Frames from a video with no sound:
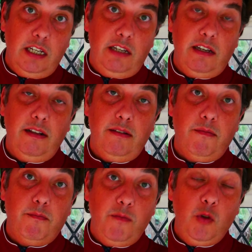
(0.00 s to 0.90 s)
you
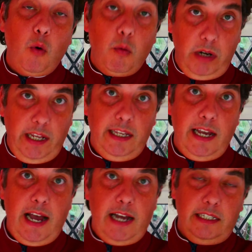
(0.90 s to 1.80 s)
can normally
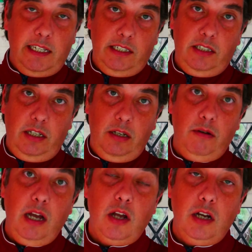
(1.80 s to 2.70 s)
get access
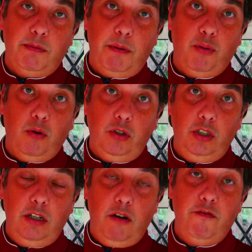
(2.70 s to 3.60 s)
to a large
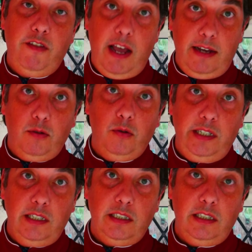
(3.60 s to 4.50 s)
proportion of their
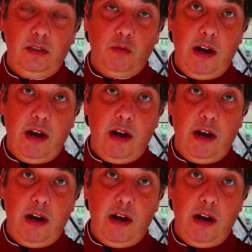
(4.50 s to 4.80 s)
audience as